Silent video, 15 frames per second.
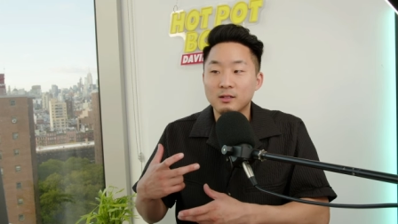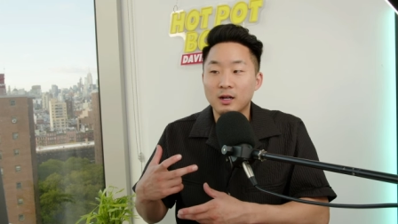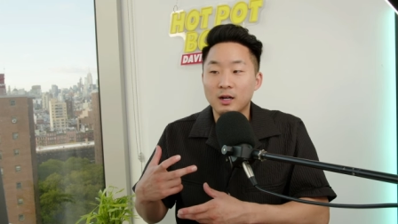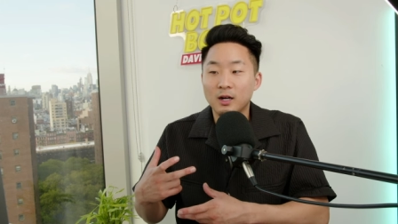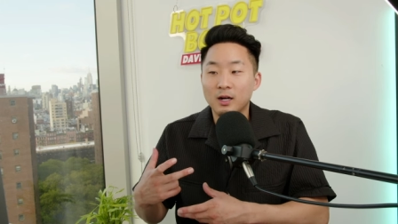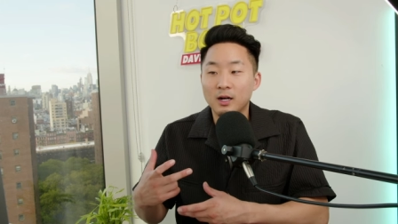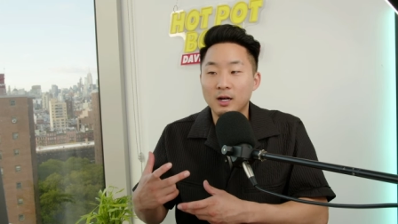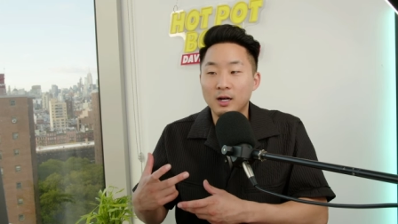
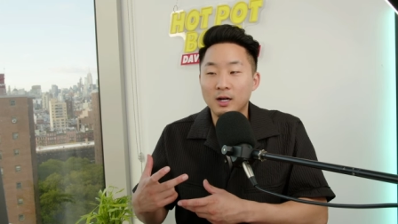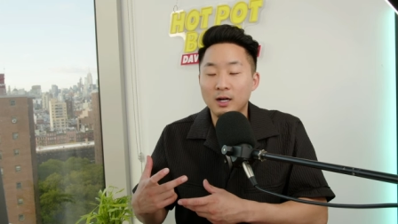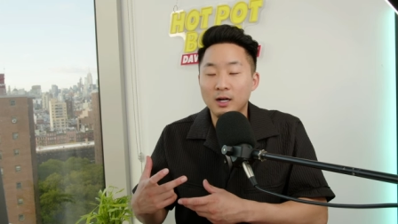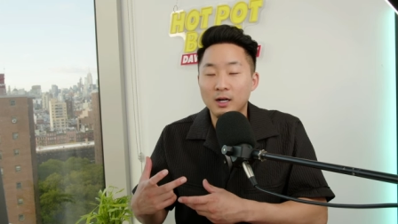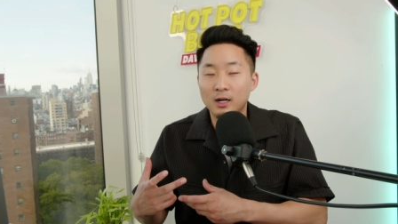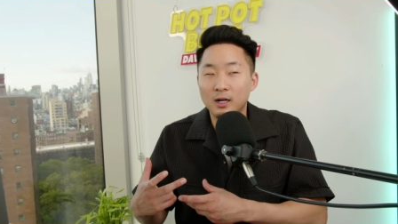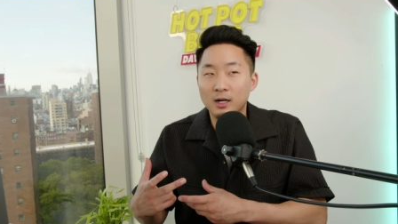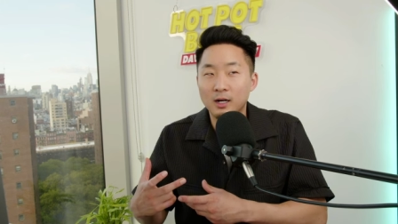
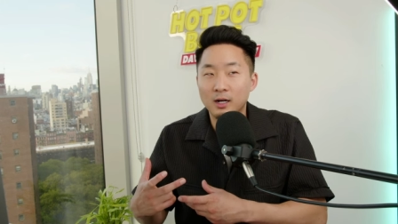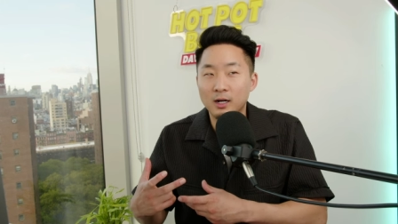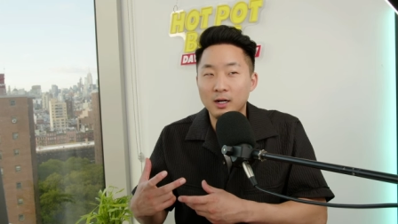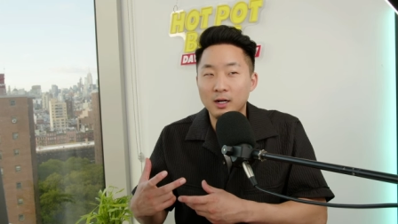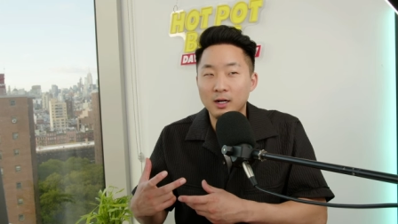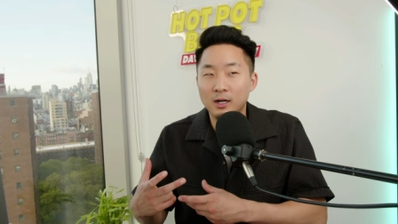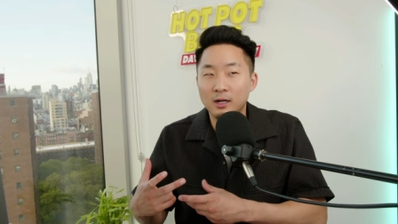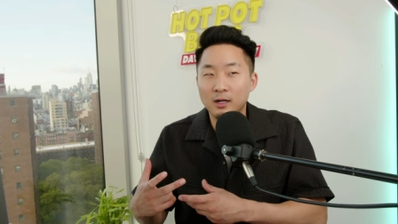
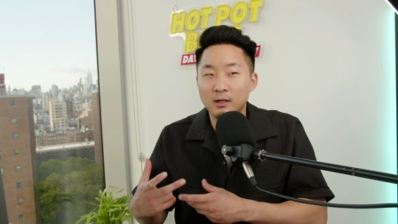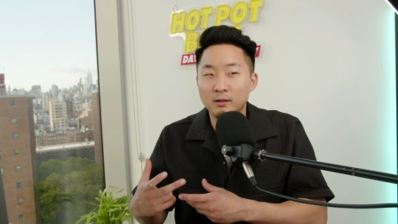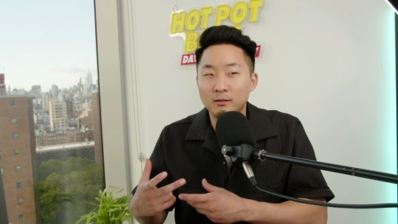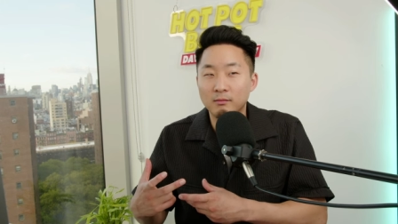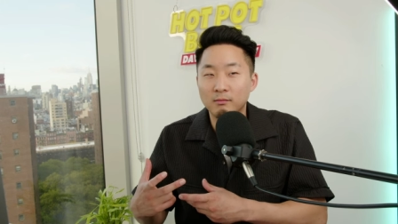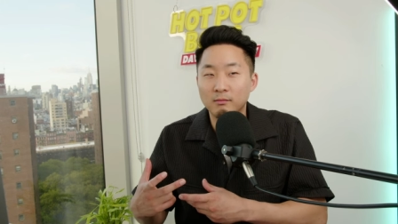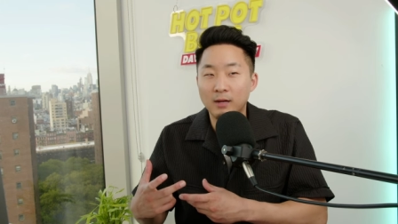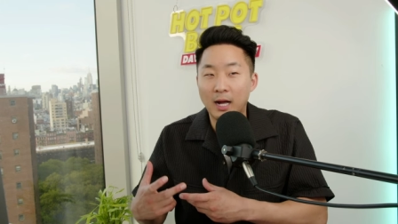I
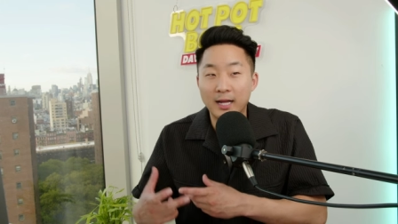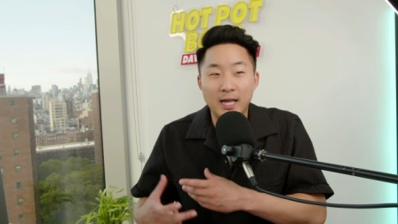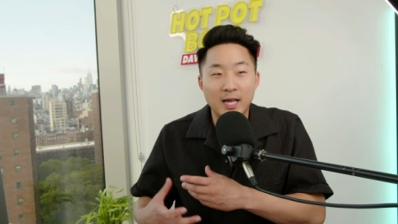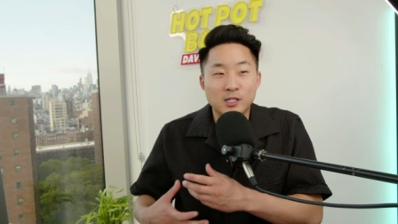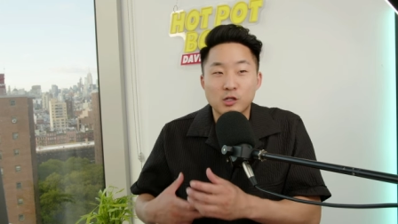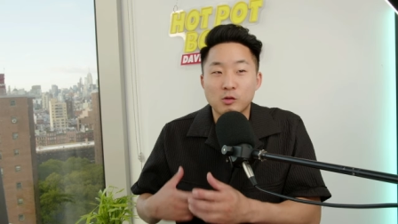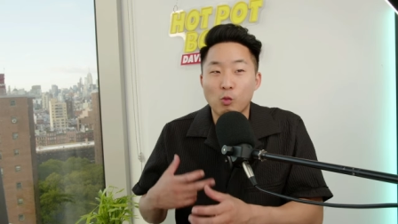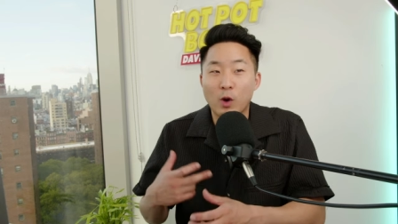
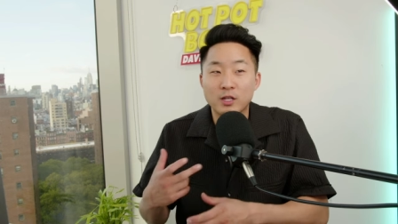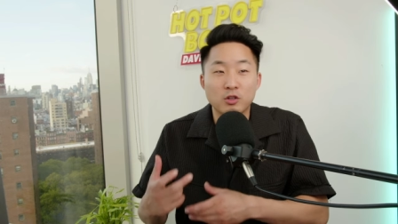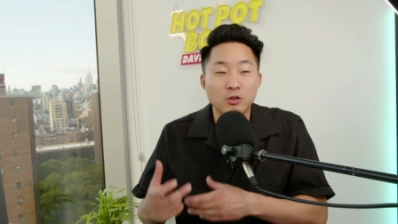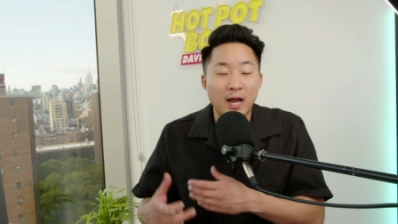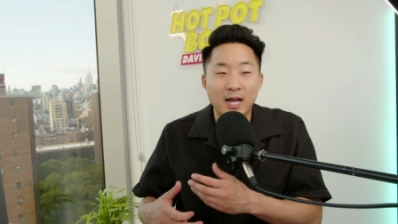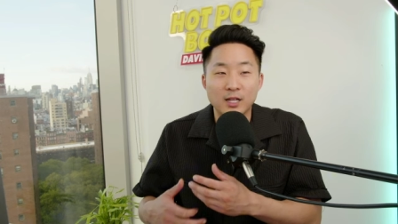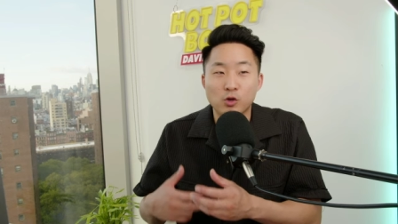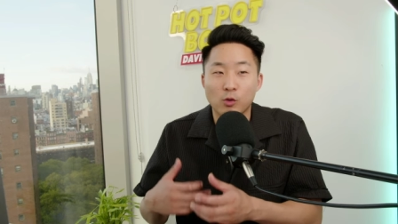guess,
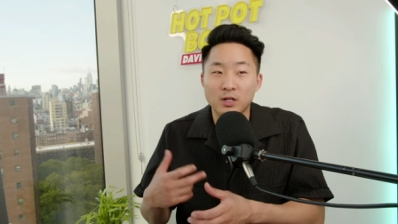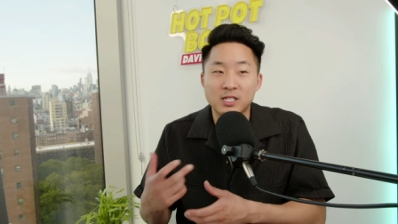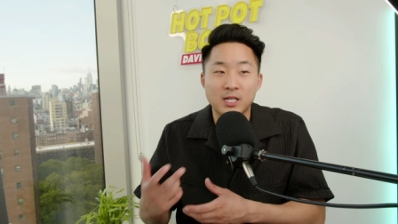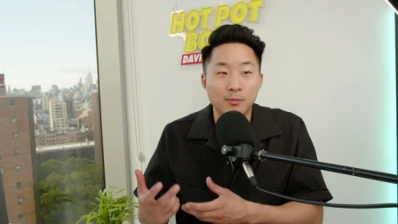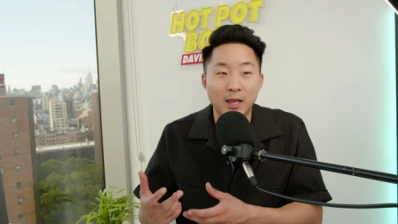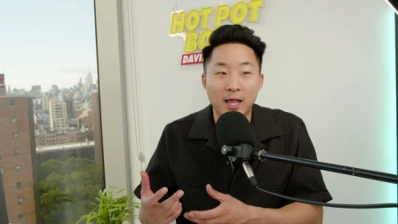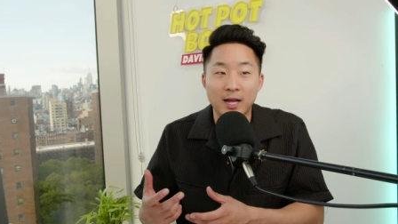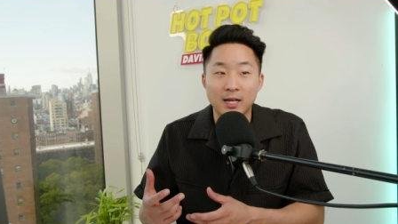westernized or
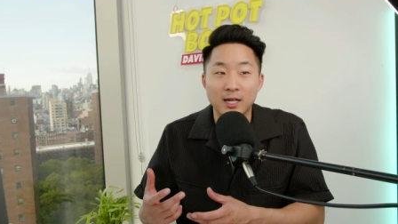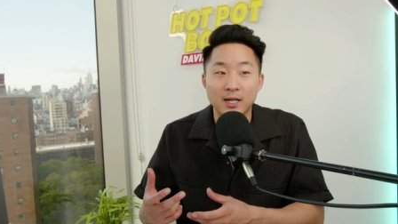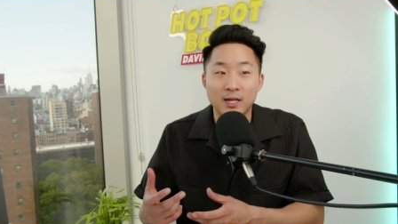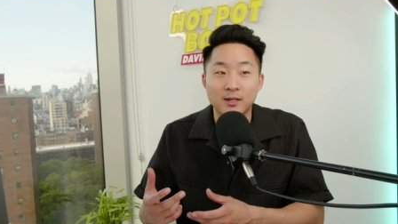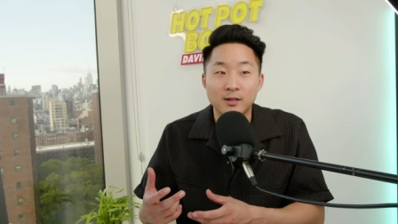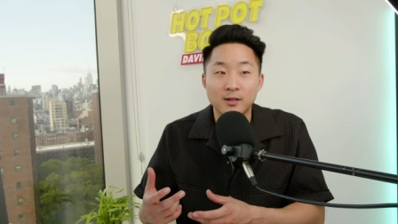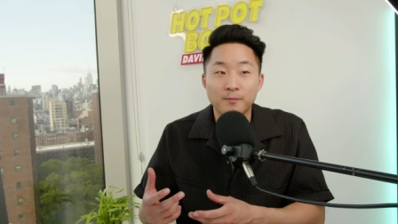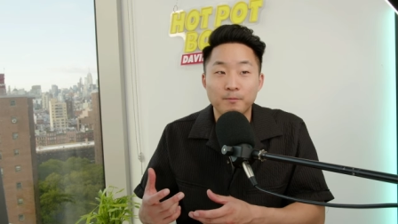
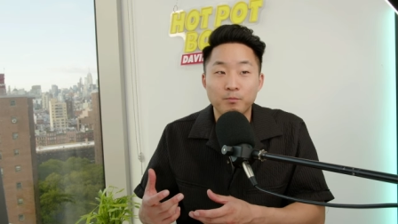assimilated,